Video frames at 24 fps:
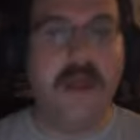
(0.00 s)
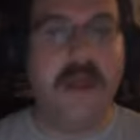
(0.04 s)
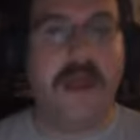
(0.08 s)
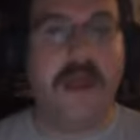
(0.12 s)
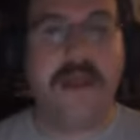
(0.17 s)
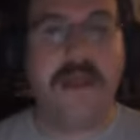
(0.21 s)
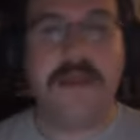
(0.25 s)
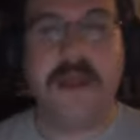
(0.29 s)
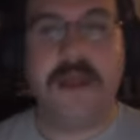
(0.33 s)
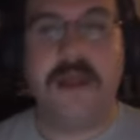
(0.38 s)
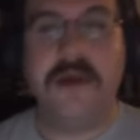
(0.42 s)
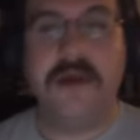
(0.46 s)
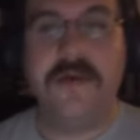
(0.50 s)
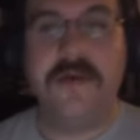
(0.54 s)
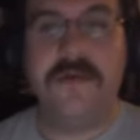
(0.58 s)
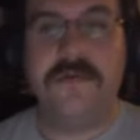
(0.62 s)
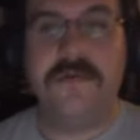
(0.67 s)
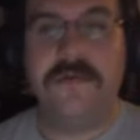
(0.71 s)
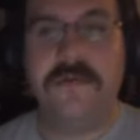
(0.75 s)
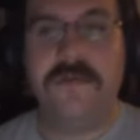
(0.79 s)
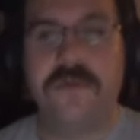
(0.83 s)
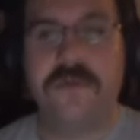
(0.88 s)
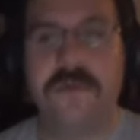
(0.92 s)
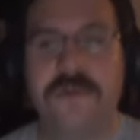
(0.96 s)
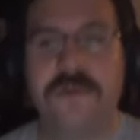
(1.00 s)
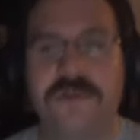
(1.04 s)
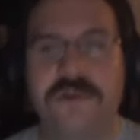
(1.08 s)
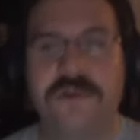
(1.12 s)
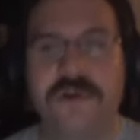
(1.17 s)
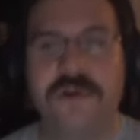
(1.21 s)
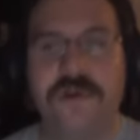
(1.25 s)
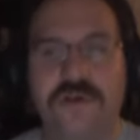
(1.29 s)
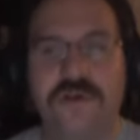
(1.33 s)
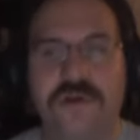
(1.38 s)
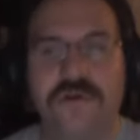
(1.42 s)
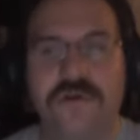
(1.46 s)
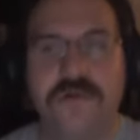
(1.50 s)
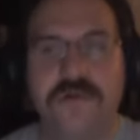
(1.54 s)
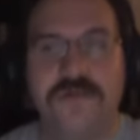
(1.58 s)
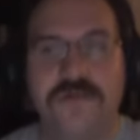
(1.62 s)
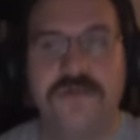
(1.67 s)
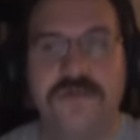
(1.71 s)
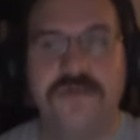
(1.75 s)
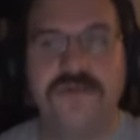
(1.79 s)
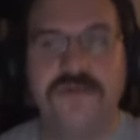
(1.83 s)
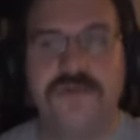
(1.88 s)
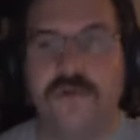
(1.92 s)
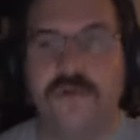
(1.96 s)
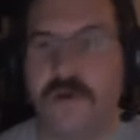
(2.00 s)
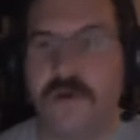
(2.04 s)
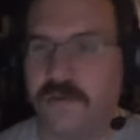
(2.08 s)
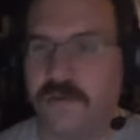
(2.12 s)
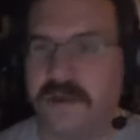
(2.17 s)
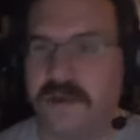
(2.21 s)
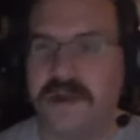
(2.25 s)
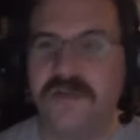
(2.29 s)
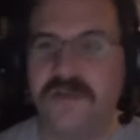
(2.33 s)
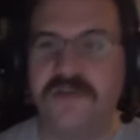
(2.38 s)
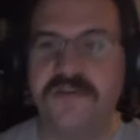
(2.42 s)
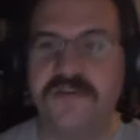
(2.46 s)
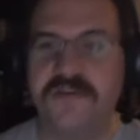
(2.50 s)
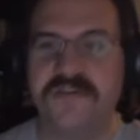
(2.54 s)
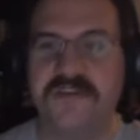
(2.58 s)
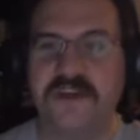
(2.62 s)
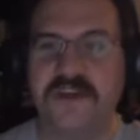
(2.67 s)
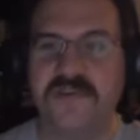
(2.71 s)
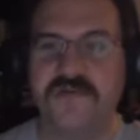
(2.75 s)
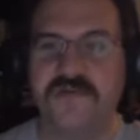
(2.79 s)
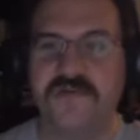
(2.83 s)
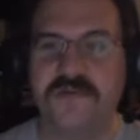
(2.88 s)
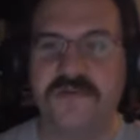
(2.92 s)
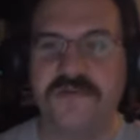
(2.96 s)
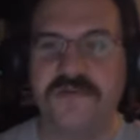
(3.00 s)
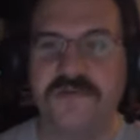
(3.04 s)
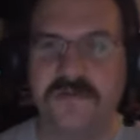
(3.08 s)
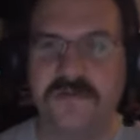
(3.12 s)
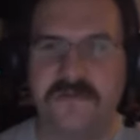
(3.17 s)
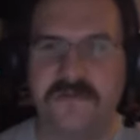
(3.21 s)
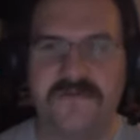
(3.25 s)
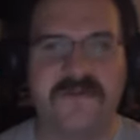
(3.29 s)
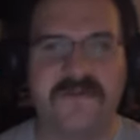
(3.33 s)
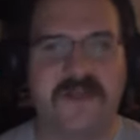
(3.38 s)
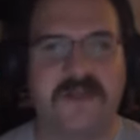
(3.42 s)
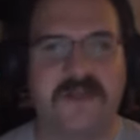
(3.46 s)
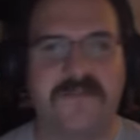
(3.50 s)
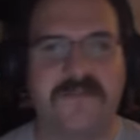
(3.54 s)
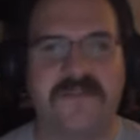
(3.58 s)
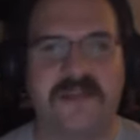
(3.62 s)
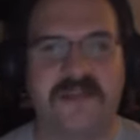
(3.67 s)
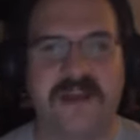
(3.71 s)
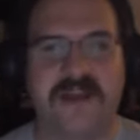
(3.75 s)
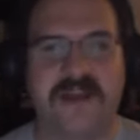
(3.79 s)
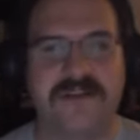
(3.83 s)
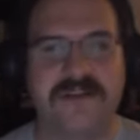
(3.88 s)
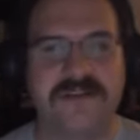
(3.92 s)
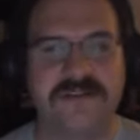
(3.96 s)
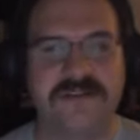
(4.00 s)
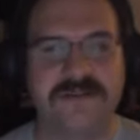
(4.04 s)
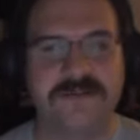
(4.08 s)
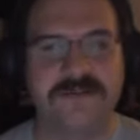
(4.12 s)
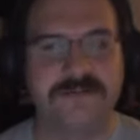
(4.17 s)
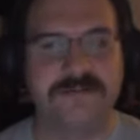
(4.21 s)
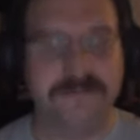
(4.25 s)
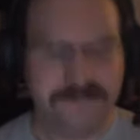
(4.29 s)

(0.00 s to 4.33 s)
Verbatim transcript: And now, we return you to our regularly scheduled Flame Flash.